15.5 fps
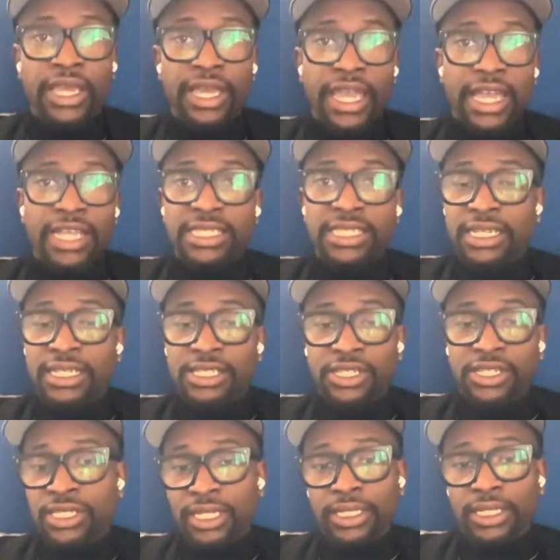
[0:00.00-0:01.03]
instead of
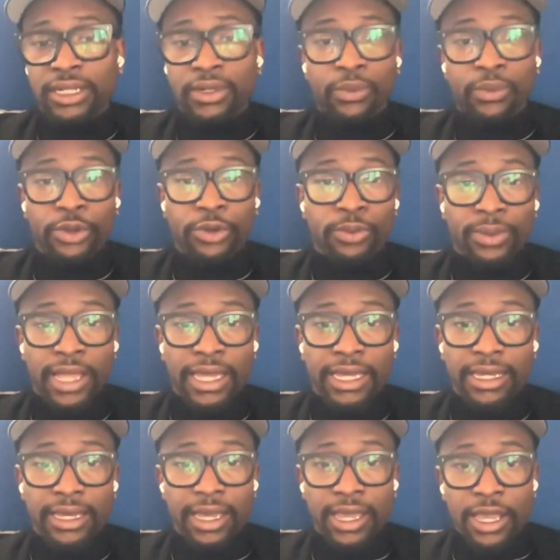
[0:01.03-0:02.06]
just sitting in the room
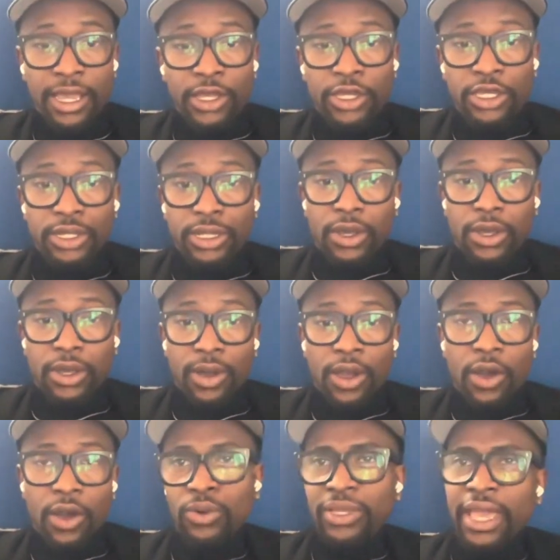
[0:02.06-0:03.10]
like. You know,
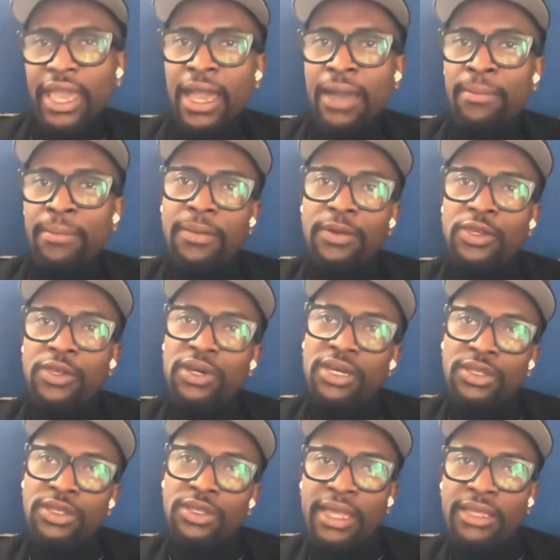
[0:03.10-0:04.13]
oh yeah, maybe you could
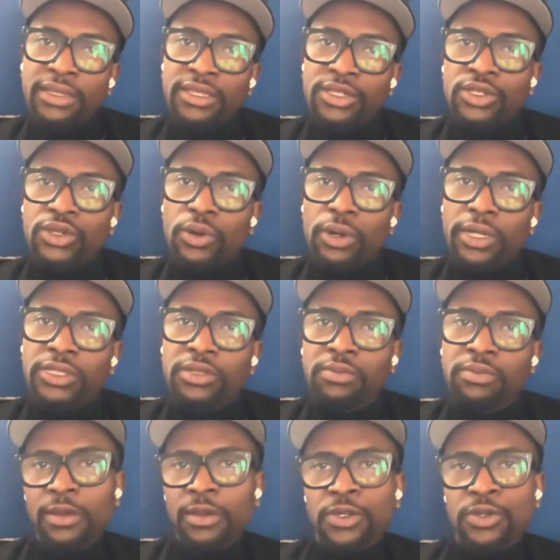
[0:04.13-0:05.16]
have made this choice.
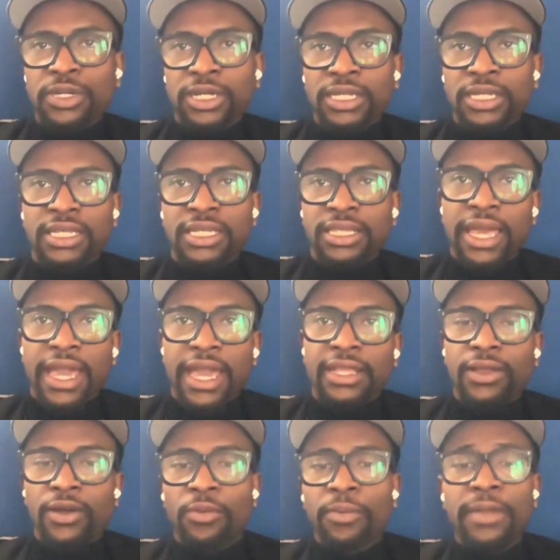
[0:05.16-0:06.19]
Maybe you could have did that,
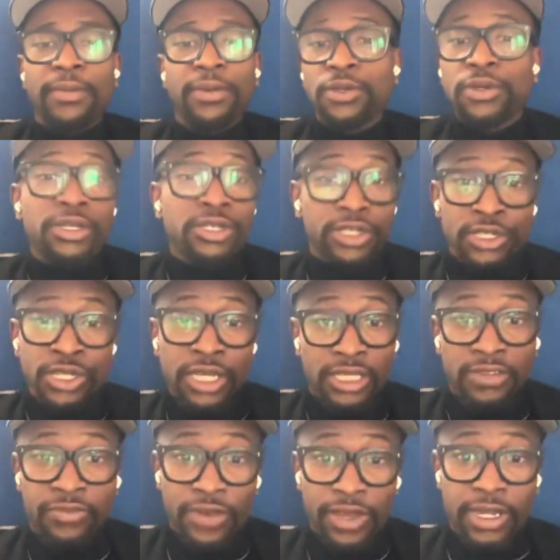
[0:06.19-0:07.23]
or maybe you could just shut
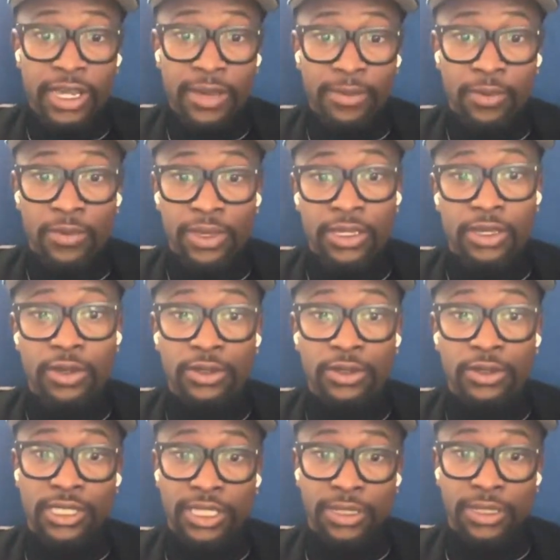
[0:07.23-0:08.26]
the fuck up and we can go do
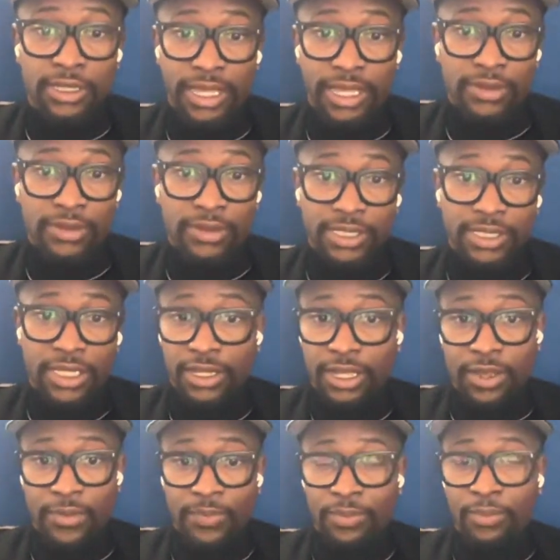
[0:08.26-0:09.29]
something else. You
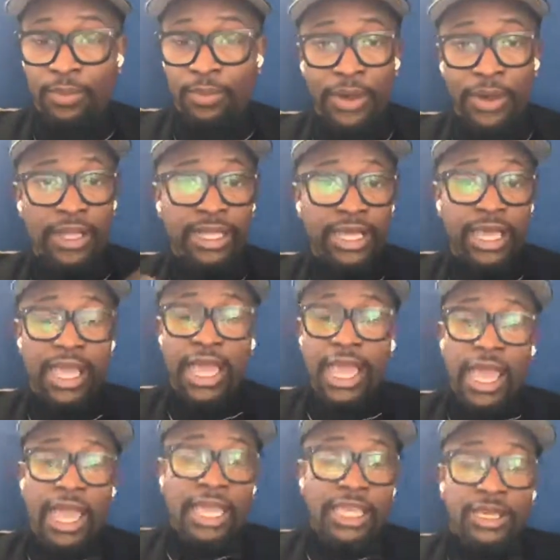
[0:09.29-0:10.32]
know, but
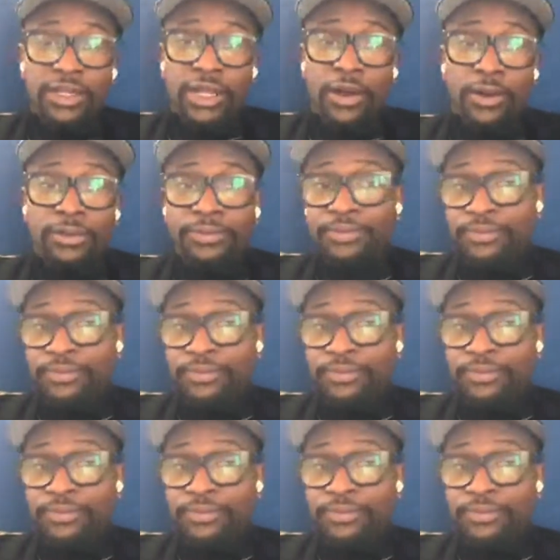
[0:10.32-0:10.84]
you know,